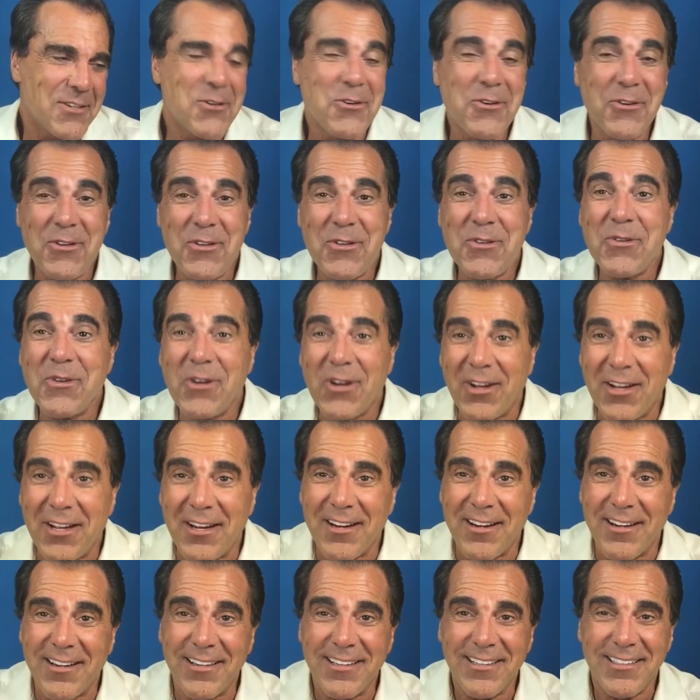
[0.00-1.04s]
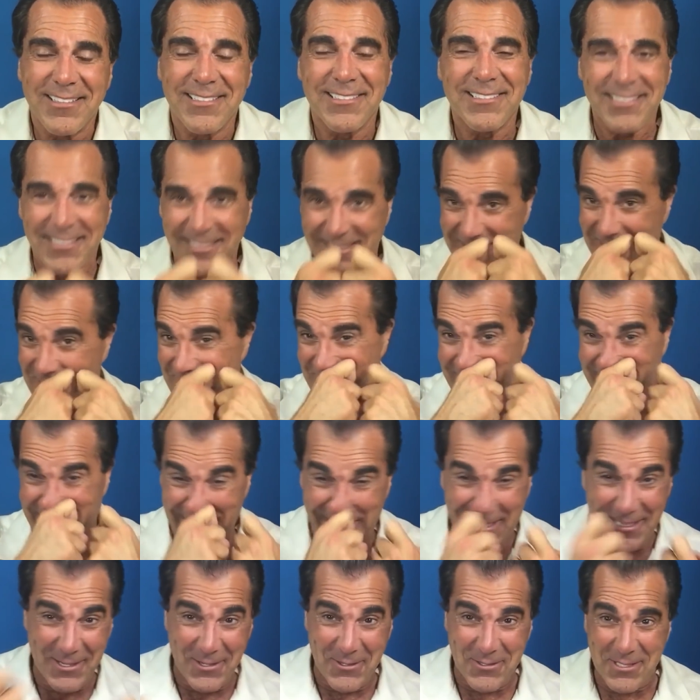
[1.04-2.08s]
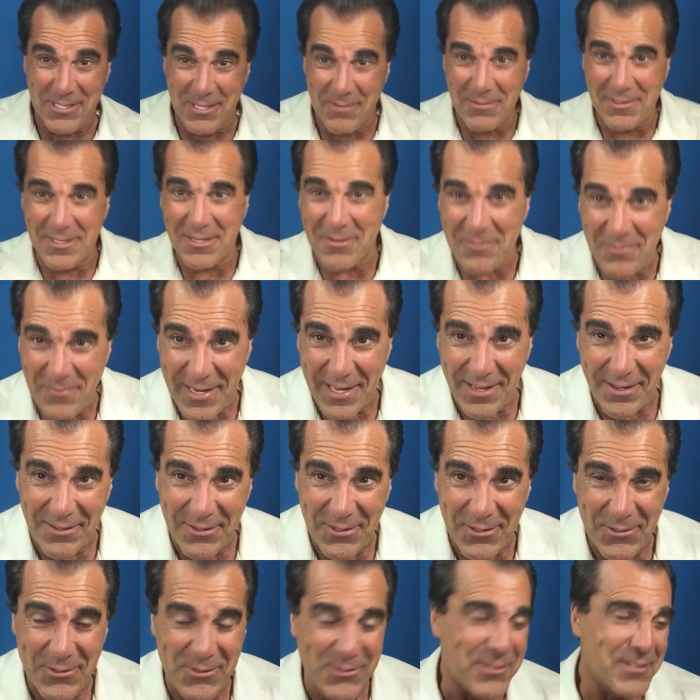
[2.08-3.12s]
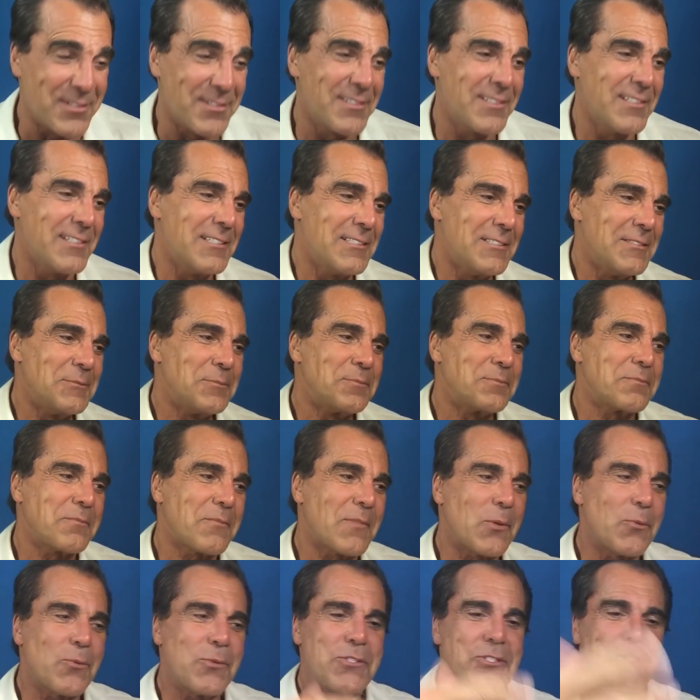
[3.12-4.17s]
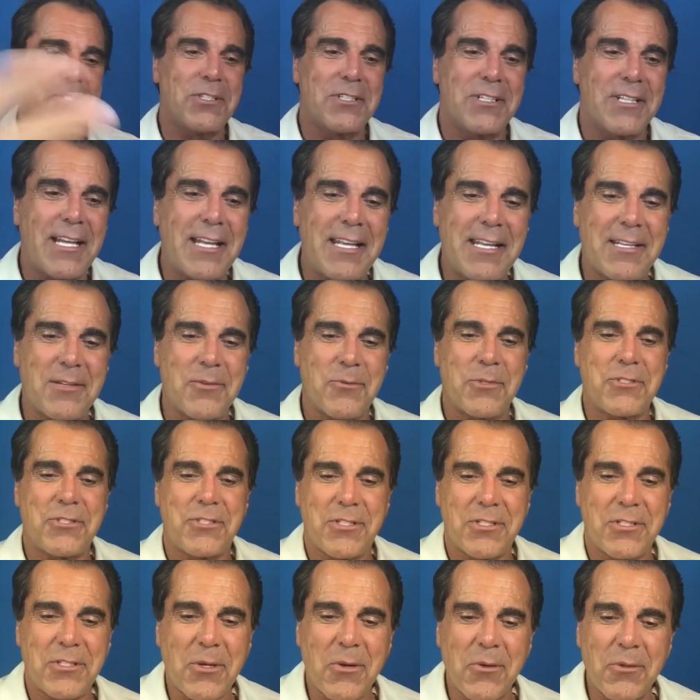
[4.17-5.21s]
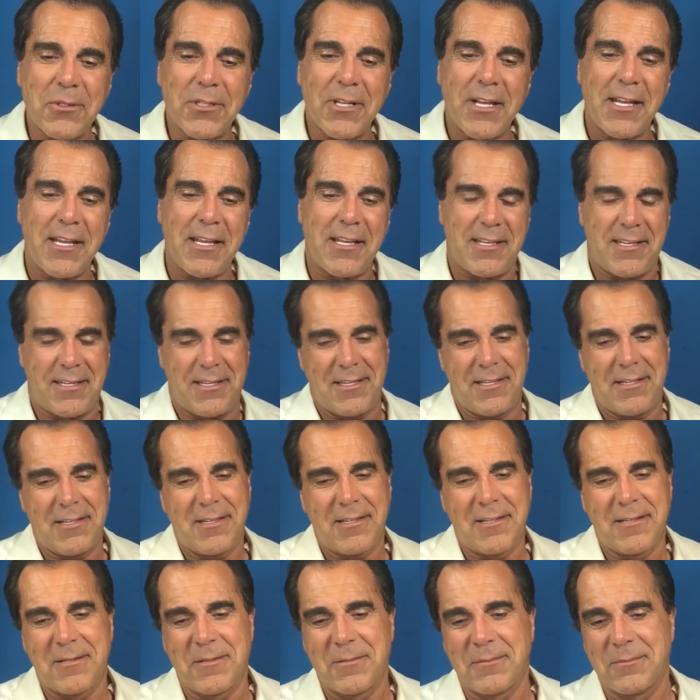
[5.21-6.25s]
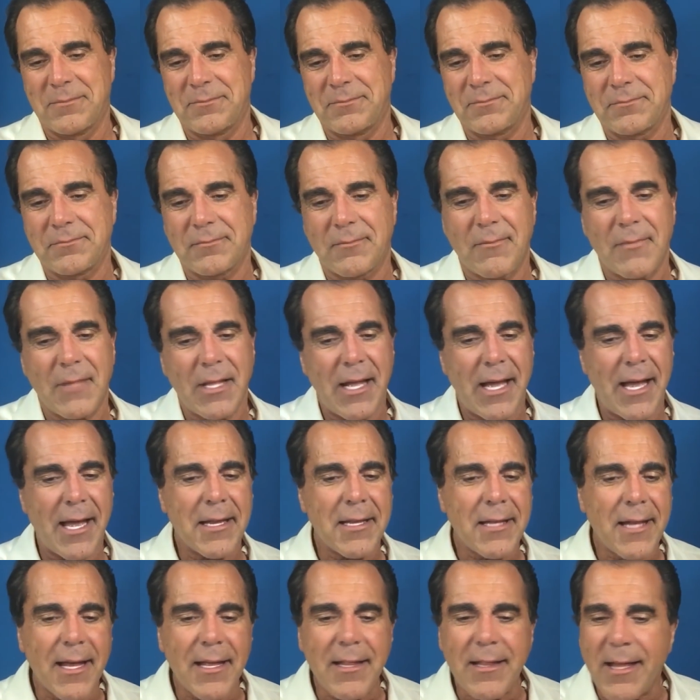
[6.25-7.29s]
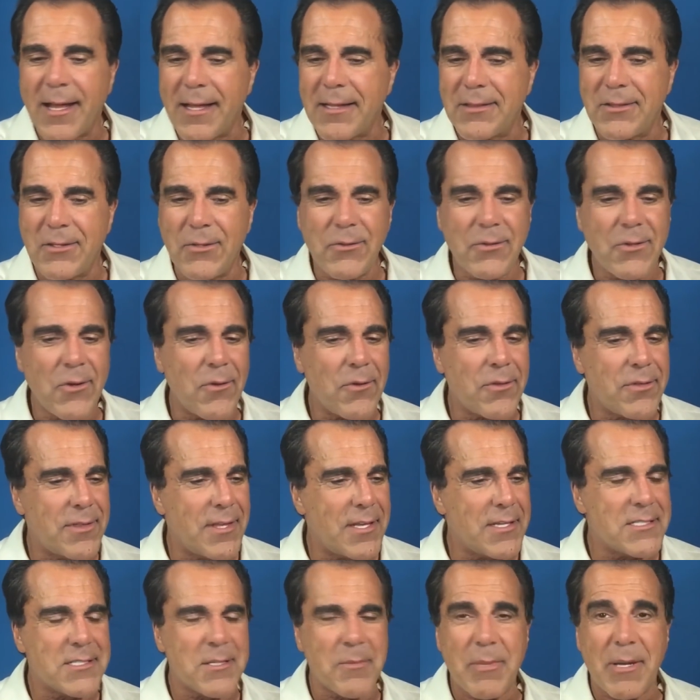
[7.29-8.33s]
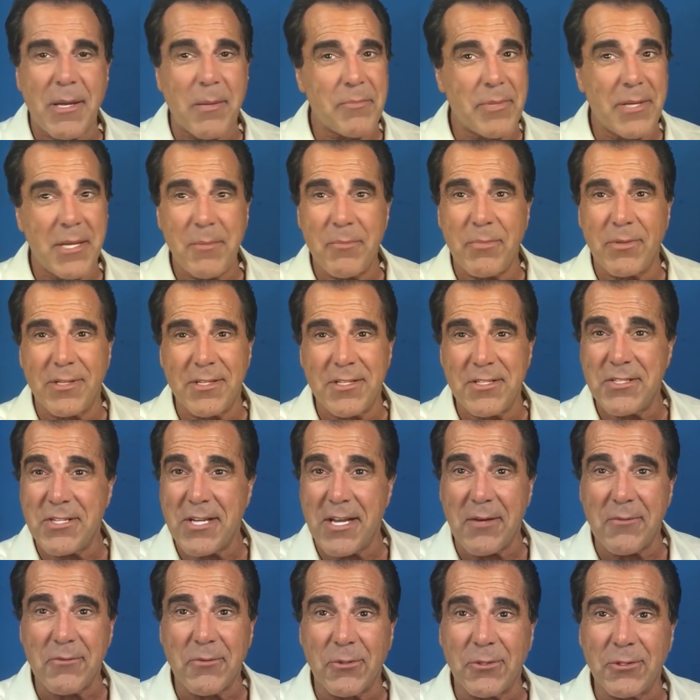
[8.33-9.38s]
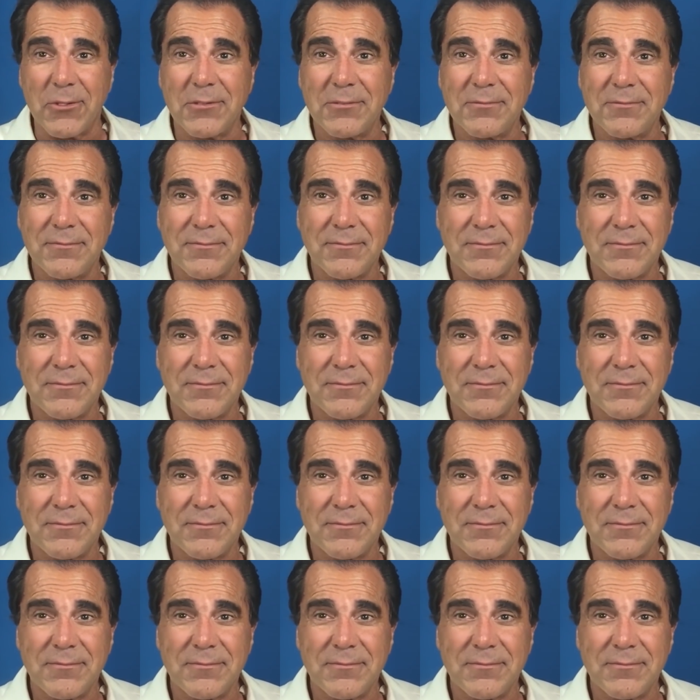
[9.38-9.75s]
who you are, and I know something about you and what you like and what you don't like. I do know things about people in general.